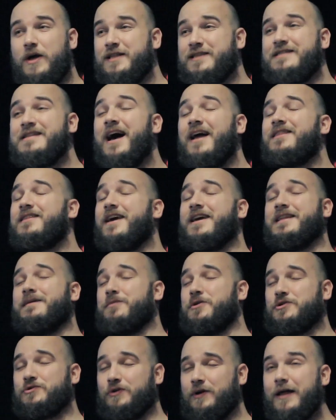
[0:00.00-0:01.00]
It's not
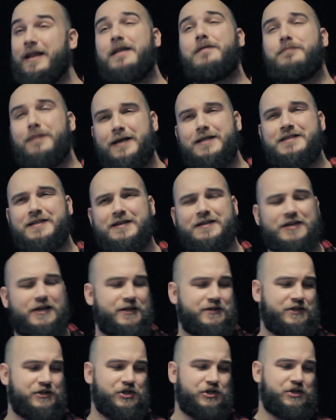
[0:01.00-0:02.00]
AWS related, but
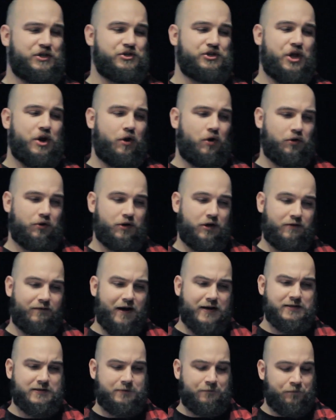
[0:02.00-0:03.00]
it's just a general good
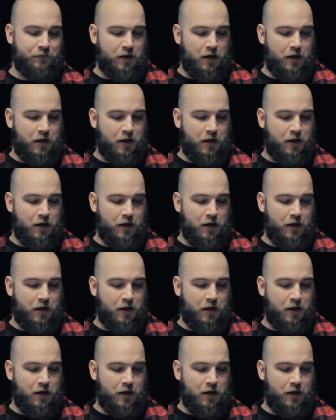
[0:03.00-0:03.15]
advice.